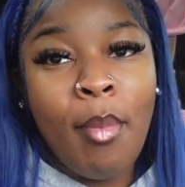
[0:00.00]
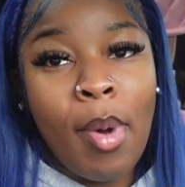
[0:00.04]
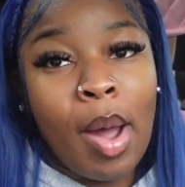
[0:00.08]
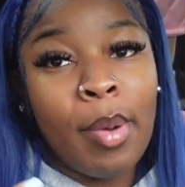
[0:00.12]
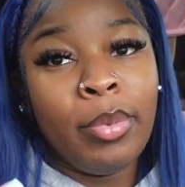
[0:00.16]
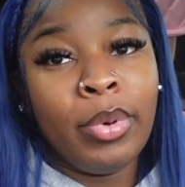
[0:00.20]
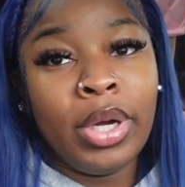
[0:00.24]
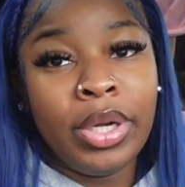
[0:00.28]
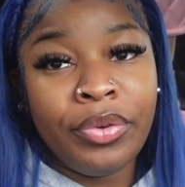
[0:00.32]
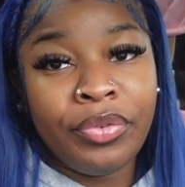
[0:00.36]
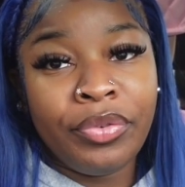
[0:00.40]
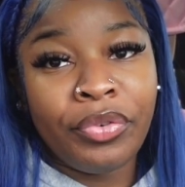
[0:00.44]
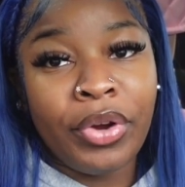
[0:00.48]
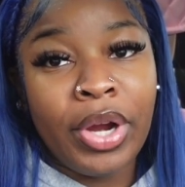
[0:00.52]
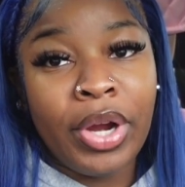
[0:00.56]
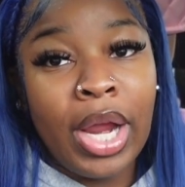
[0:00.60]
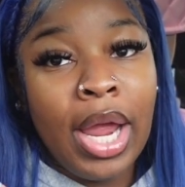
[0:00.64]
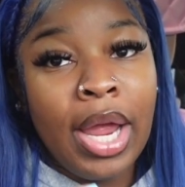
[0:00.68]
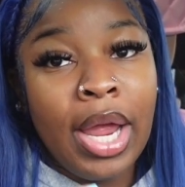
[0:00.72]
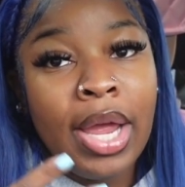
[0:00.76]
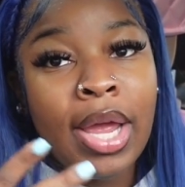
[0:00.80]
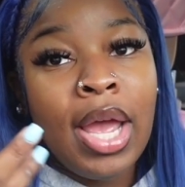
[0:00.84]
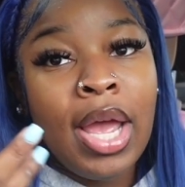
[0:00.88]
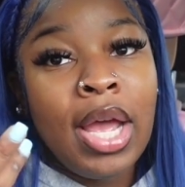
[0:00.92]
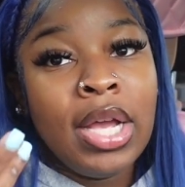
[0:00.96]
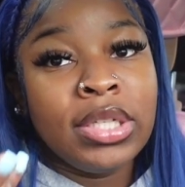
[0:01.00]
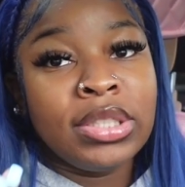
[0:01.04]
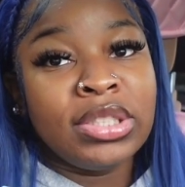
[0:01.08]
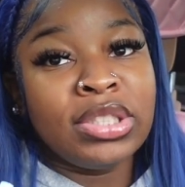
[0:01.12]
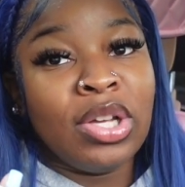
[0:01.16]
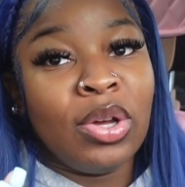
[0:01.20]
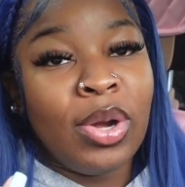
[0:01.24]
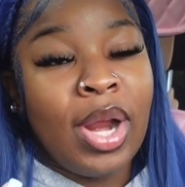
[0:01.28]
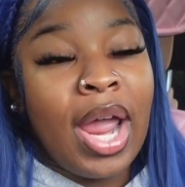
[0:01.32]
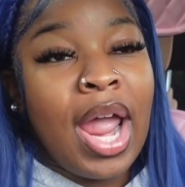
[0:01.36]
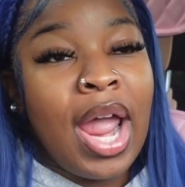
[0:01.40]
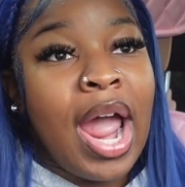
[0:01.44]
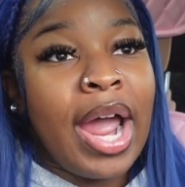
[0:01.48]
my boyfriend
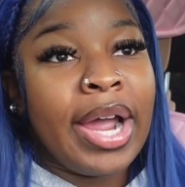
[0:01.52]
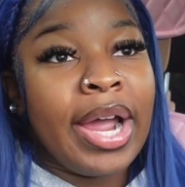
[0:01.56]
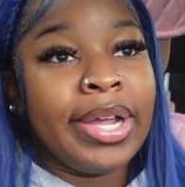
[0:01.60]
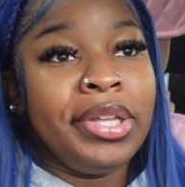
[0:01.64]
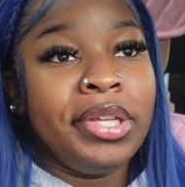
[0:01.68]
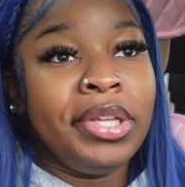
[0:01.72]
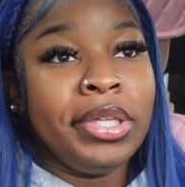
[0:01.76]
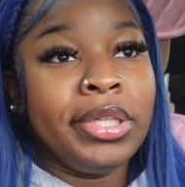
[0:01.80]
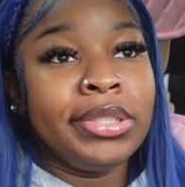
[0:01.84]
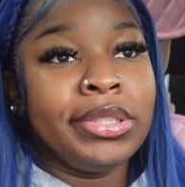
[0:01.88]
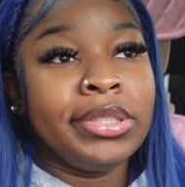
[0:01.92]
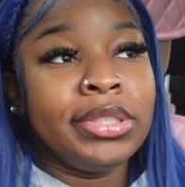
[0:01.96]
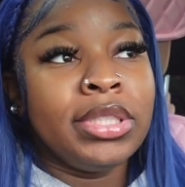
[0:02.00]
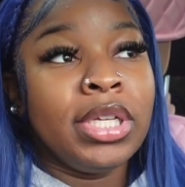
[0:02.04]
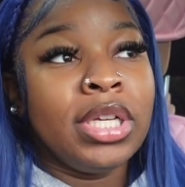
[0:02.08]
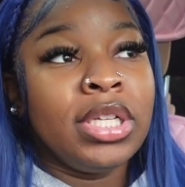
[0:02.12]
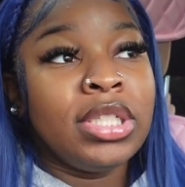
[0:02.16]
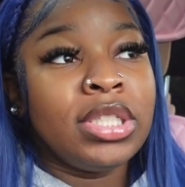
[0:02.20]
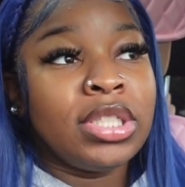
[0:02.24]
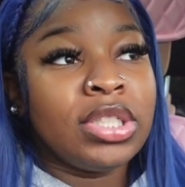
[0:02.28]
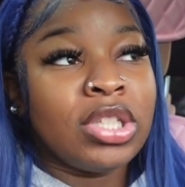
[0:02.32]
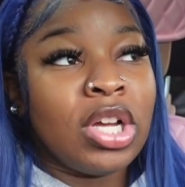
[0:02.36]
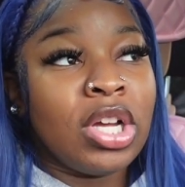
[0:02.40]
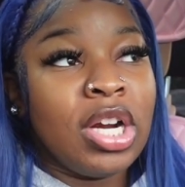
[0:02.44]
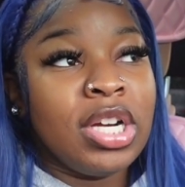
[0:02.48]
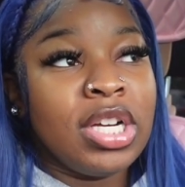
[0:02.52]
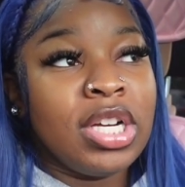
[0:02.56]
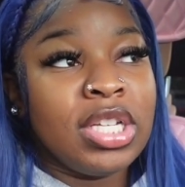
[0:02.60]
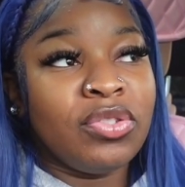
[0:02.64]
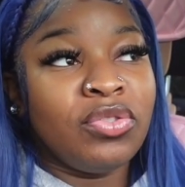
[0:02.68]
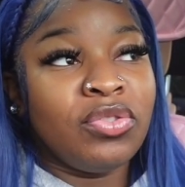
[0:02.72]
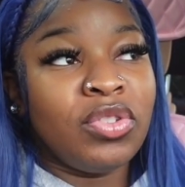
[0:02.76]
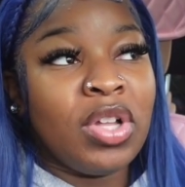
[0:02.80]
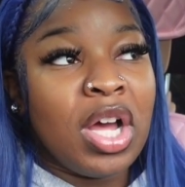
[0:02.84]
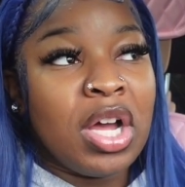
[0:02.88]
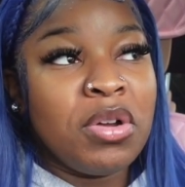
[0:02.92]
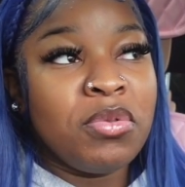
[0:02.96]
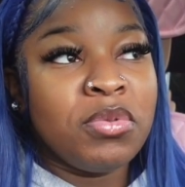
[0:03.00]
so that I could start this
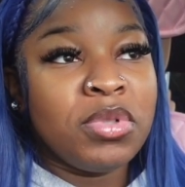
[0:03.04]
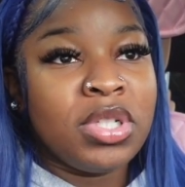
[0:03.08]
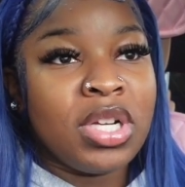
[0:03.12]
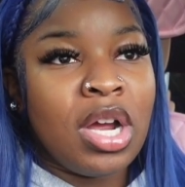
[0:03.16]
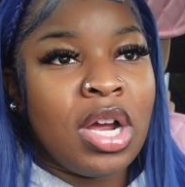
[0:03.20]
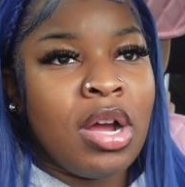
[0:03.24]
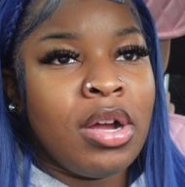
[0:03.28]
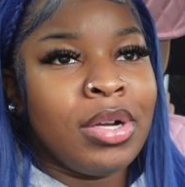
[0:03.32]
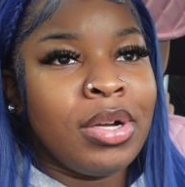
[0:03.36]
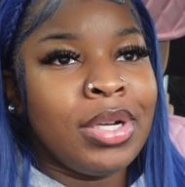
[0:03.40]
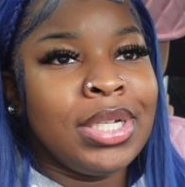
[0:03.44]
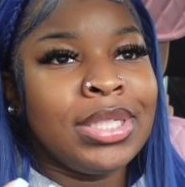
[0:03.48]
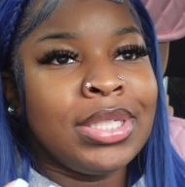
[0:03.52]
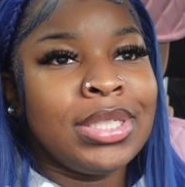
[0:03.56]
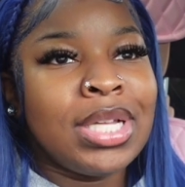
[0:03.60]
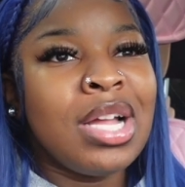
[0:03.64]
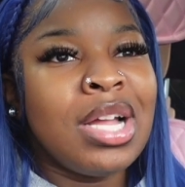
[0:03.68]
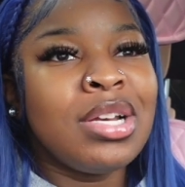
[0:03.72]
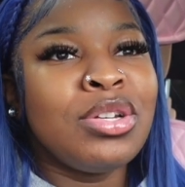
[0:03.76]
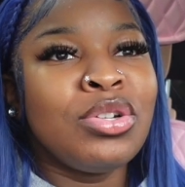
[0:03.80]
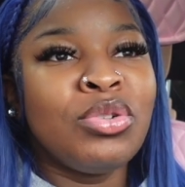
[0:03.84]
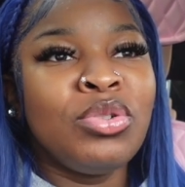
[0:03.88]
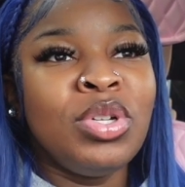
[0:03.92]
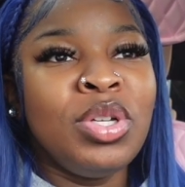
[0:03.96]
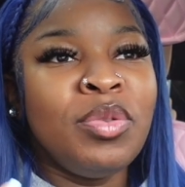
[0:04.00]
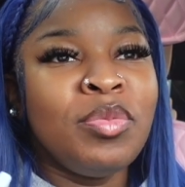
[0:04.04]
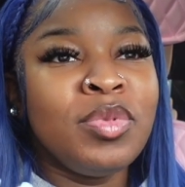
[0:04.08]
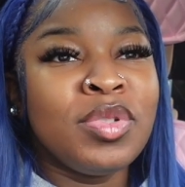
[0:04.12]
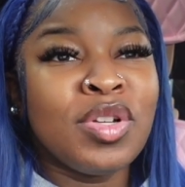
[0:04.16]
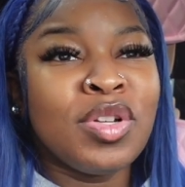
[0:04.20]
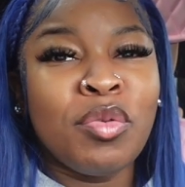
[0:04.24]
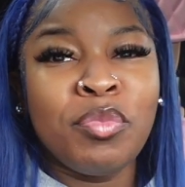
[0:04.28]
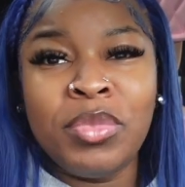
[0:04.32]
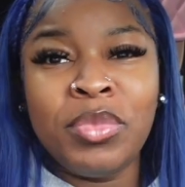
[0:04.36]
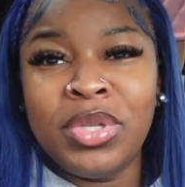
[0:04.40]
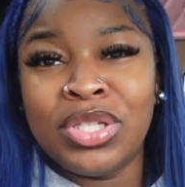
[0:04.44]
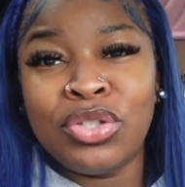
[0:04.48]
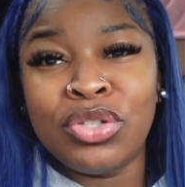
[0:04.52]
vlog with y'all, because I knew he was
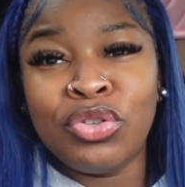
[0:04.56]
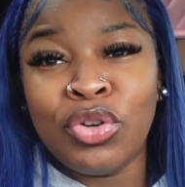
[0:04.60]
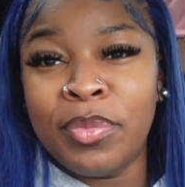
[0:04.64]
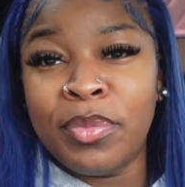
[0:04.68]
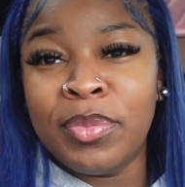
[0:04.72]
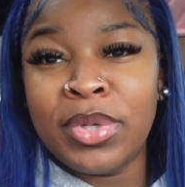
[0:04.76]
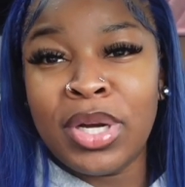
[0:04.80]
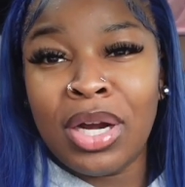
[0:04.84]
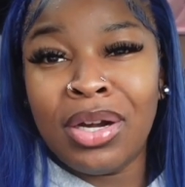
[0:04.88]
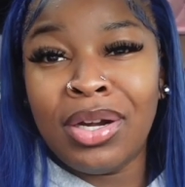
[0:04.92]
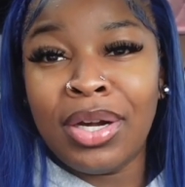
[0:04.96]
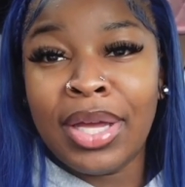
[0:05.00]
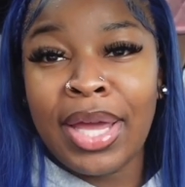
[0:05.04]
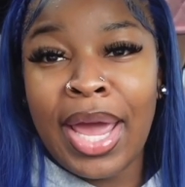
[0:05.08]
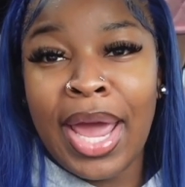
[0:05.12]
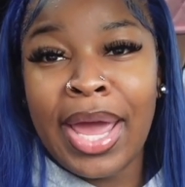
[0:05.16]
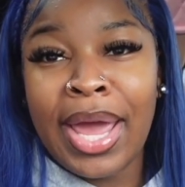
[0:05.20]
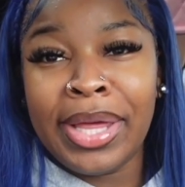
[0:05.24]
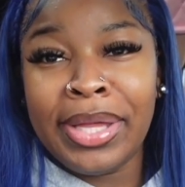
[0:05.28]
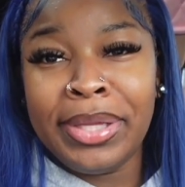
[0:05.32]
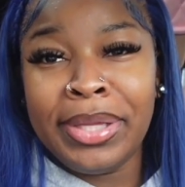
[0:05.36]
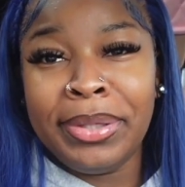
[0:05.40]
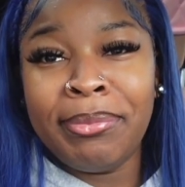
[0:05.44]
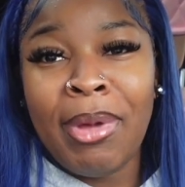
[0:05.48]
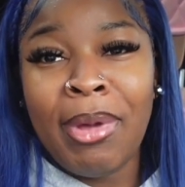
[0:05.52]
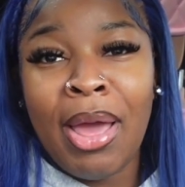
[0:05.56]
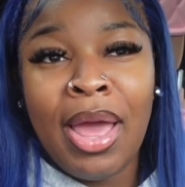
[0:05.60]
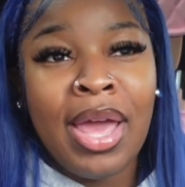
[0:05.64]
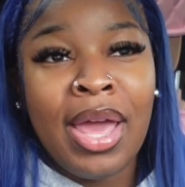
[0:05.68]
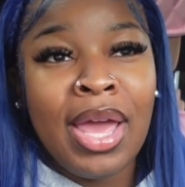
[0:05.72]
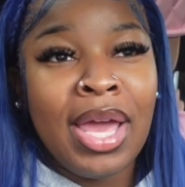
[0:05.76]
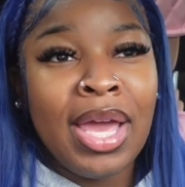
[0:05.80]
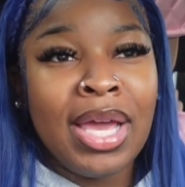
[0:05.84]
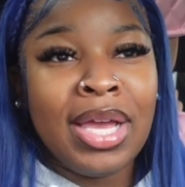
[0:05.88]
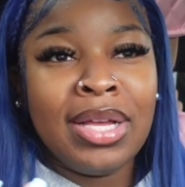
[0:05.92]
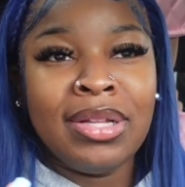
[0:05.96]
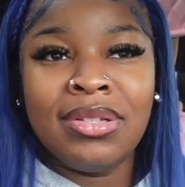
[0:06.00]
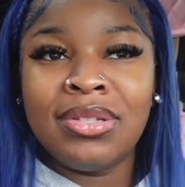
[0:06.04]
going to be screaming on the game
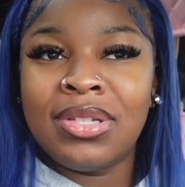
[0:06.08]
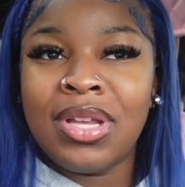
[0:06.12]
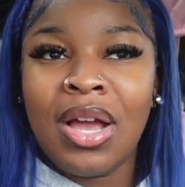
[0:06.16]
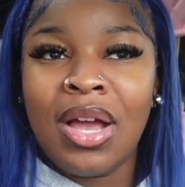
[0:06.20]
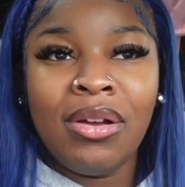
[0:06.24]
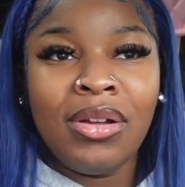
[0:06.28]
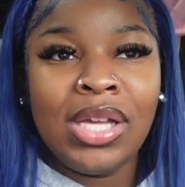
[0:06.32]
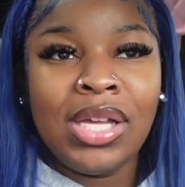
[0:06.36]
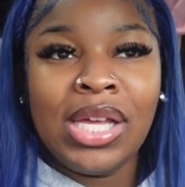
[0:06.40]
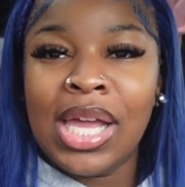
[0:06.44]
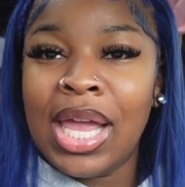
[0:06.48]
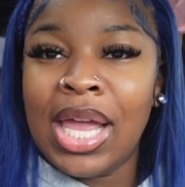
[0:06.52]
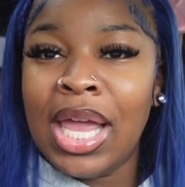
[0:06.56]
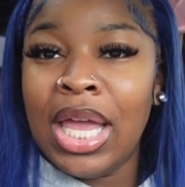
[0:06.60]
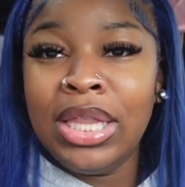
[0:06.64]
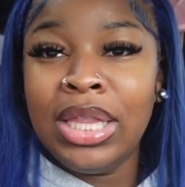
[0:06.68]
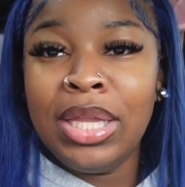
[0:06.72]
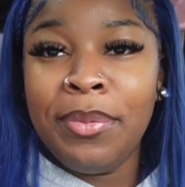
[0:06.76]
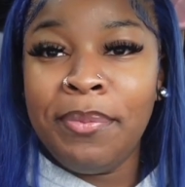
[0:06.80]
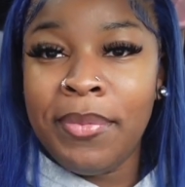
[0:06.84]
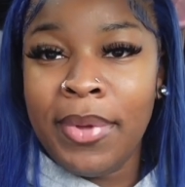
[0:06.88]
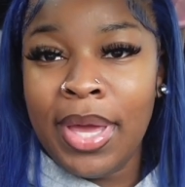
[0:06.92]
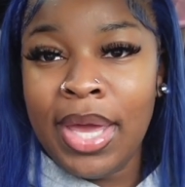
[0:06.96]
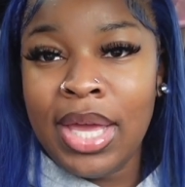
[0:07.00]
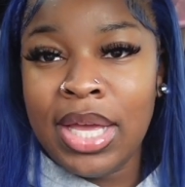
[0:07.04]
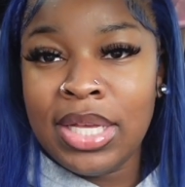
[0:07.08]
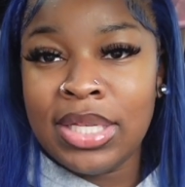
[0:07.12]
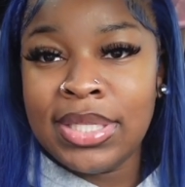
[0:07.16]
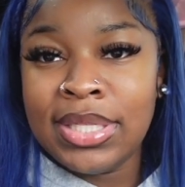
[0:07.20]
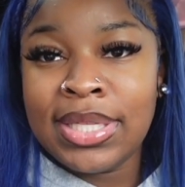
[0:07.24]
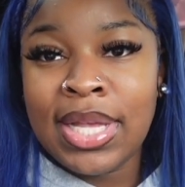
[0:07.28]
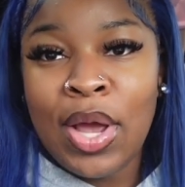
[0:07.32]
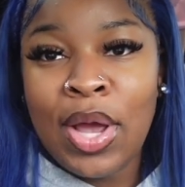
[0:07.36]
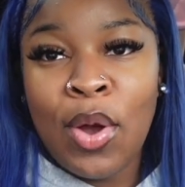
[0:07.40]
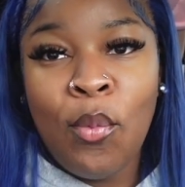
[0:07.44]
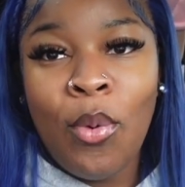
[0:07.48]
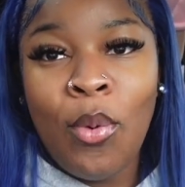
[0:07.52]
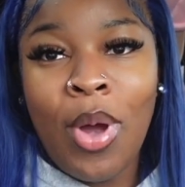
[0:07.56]
and talking hella
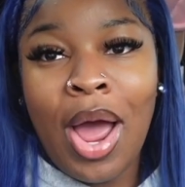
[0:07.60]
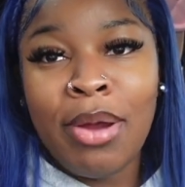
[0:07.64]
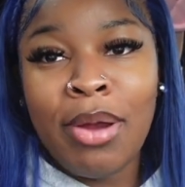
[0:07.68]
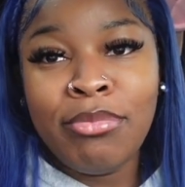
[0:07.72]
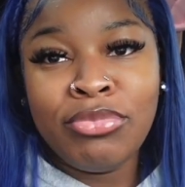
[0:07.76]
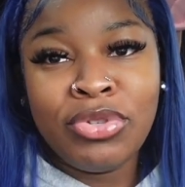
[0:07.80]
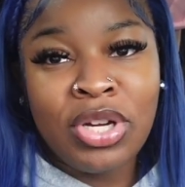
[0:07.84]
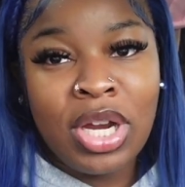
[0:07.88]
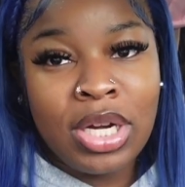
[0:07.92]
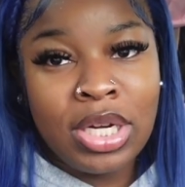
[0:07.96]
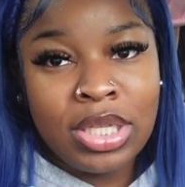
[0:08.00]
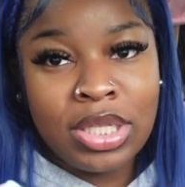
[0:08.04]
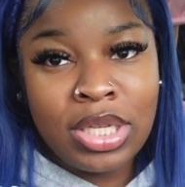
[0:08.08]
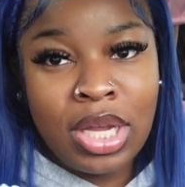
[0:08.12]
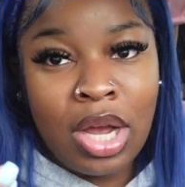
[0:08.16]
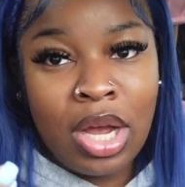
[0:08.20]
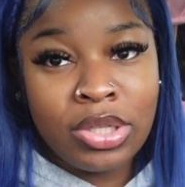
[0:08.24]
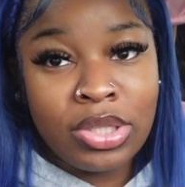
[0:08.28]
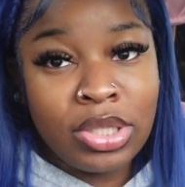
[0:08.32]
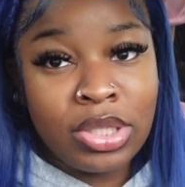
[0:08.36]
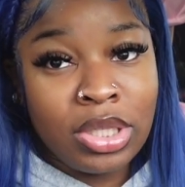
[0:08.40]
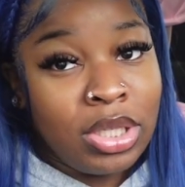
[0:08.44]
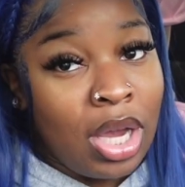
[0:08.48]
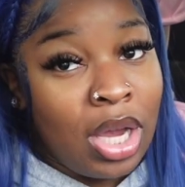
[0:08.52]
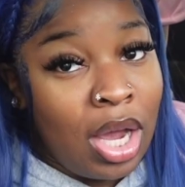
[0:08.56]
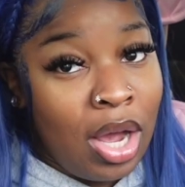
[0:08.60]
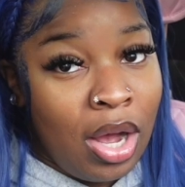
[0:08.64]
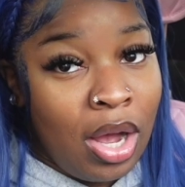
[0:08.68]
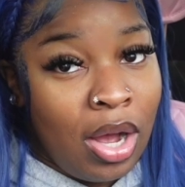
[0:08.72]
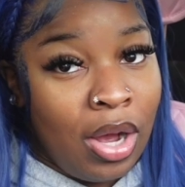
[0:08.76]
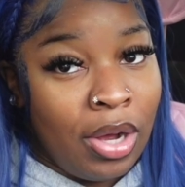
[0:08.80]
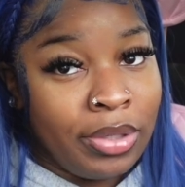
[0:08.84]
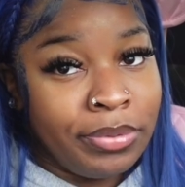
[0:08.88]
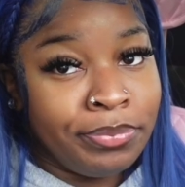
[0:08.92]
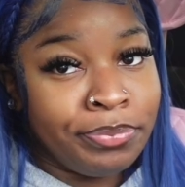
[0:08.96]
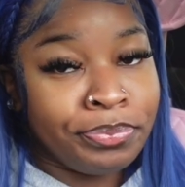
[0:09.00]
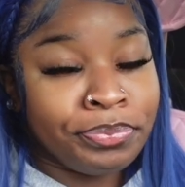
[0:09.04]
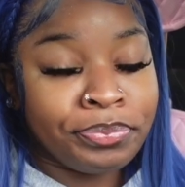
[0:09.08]
mess while I'm trying to talk to
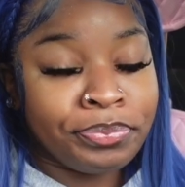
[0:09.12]
y'all.